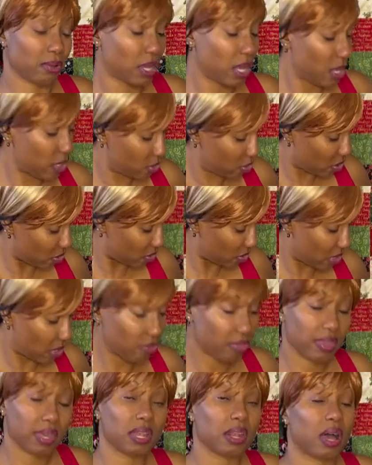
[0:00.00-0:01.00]
Turns out
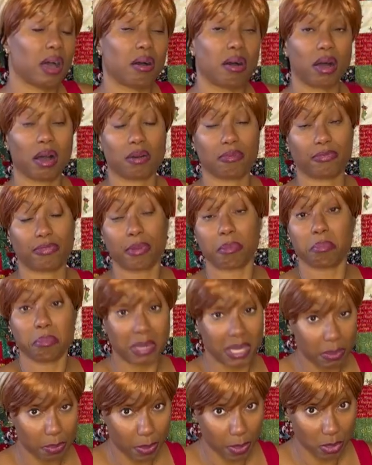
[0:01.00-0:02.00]
that for me
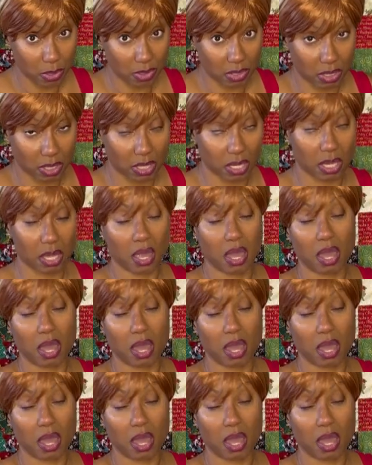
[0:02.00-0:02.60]
personally,